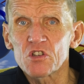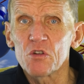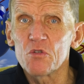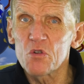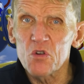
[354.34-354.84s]
So
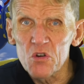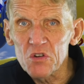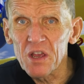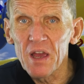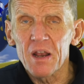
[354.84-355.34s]
you
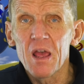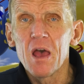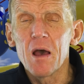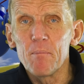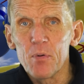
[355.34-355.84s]
could get
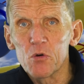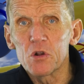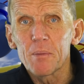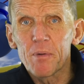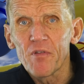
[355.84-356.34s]
a
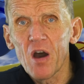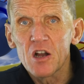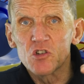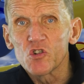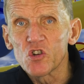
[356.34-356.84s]
build-up of
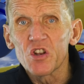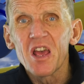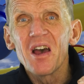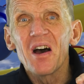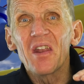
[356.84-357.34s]
hydrogen
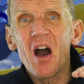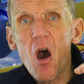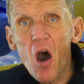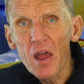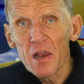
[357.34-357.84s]
at
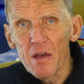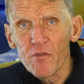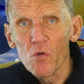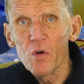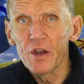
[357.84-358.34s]
high
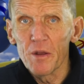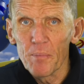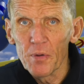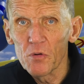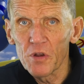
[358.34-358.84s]
level in a
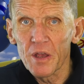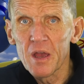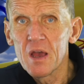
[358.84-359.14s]
building,